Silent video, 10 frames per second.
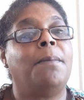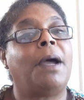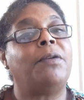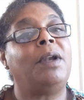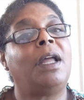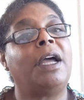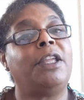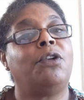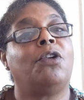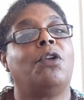by
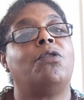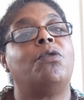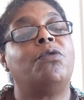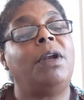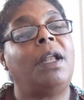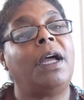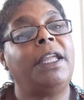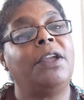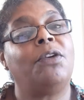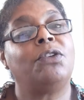
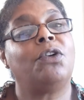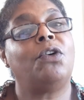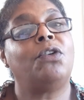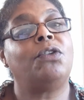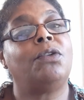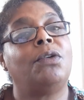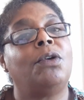relying on God